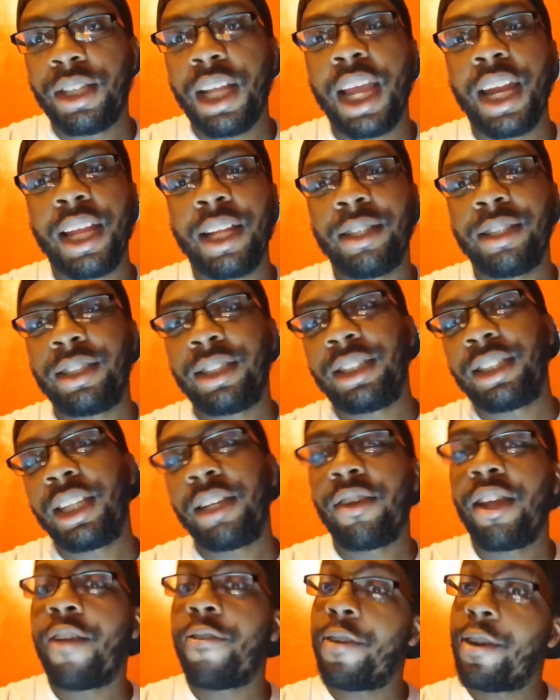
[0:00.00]
and then
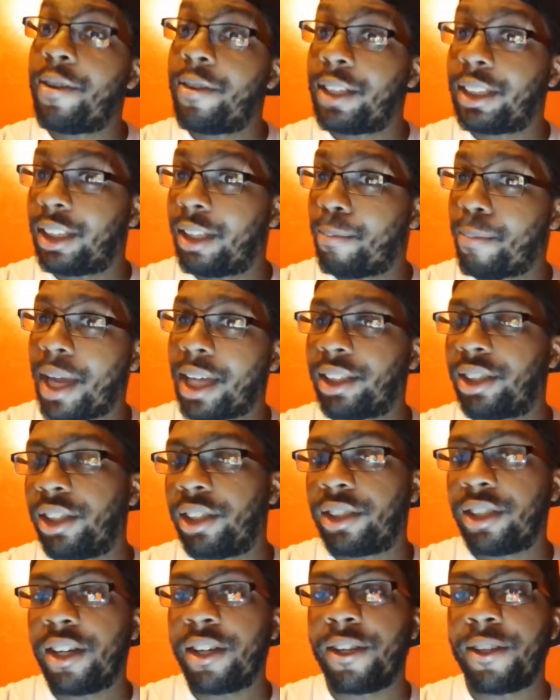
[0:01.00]
give the information back to
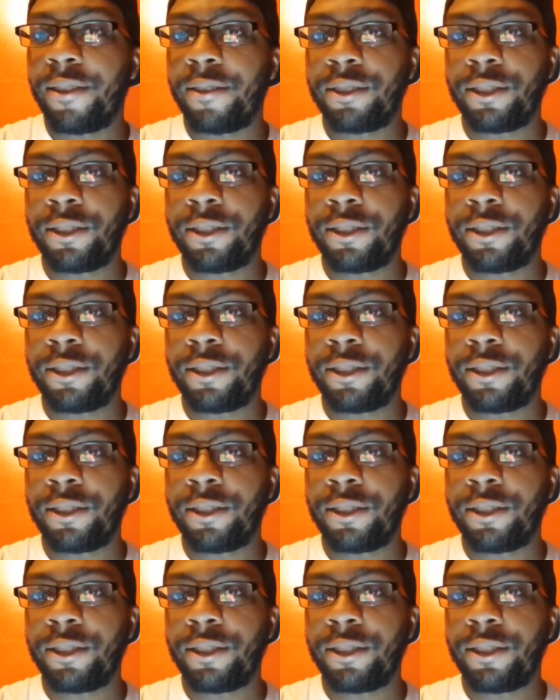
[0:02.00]
each other.